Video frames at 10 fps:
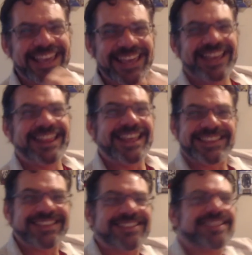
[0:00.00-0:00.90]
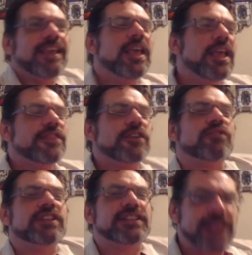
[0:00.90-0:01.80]
This is the
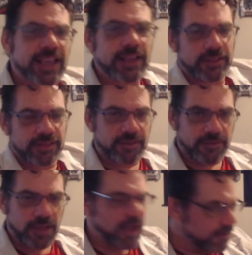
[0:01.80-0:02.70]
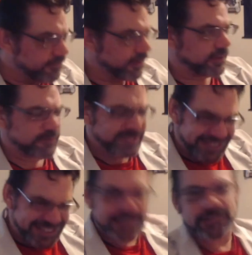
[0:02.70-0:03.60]
ridiculousness of it. The
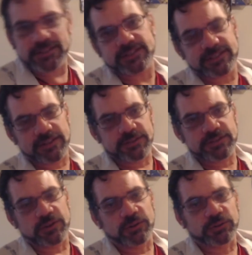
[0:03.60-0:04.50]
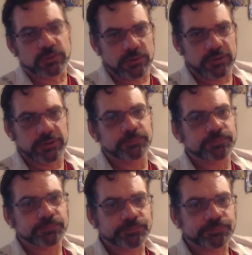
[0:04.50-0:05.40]
ridiculousness of this culture war
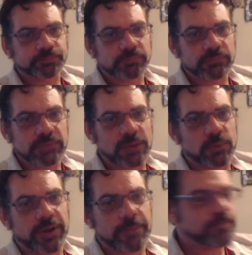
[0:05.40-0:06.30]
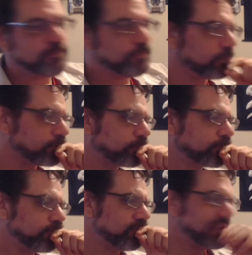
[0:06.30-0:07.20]
that we're in.
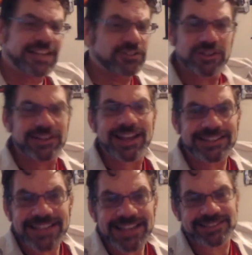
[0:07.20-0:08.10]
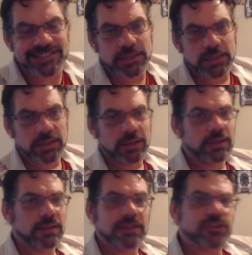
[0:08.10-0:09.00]
It should not exist.
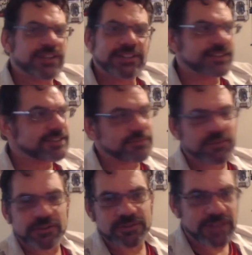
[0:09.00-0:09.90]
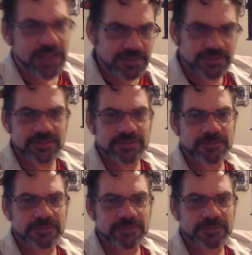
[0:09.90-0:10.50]
Shouldn't exist after the 2000s.